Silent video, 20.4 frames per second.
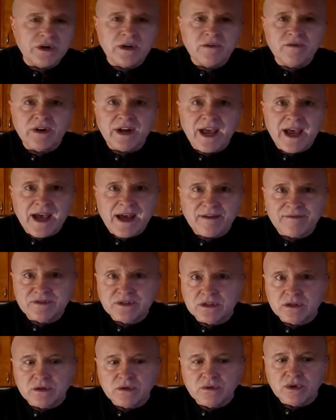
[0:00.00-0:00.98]
even have
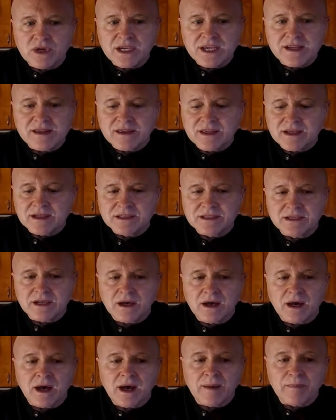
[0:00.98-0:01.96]
to heat this
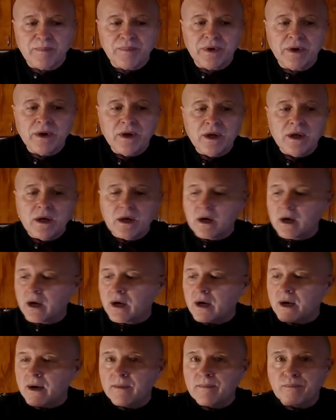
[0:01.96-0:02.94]
up.
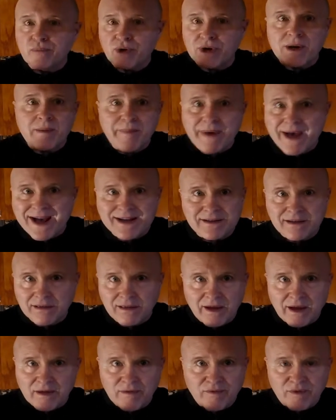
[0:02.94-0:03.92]
bring it back to
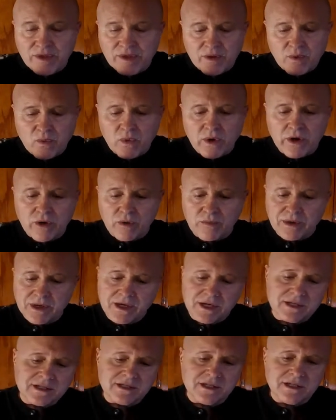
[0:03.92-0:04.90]
life in the water,
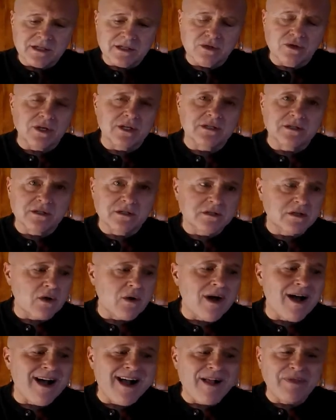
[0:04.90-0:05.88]
because this sauce is so
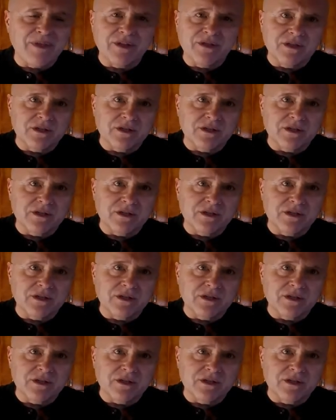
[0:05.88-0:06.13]
hot that